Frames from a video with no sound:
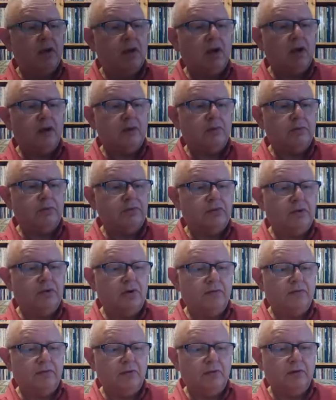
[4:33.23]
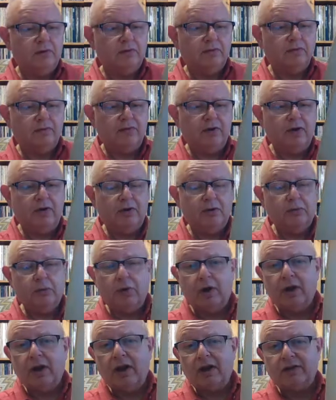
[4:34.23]
and it was covered very
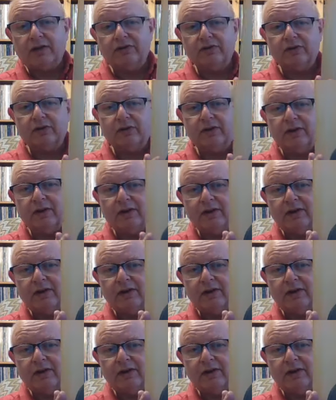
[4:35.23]
well, actually,